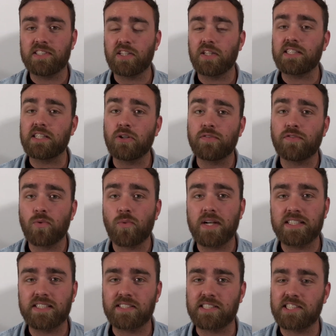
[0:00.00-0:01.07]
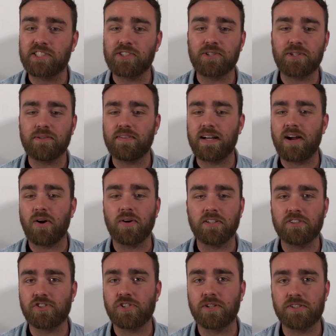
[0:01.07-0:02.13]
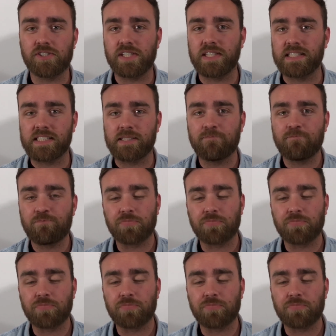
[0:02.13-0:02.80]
So let's look for ways to serve our churches.